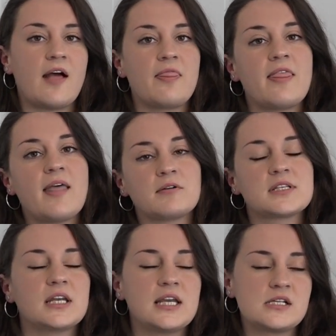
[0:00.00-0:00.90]
and then that's
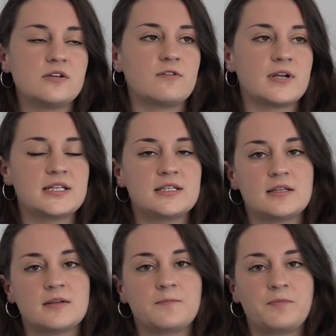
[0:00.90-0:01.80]
going to increase
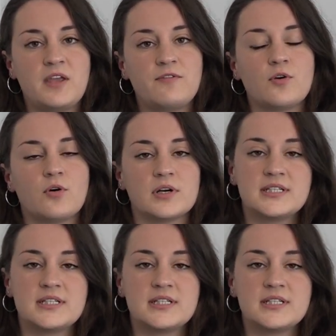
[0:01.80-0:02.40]
if you're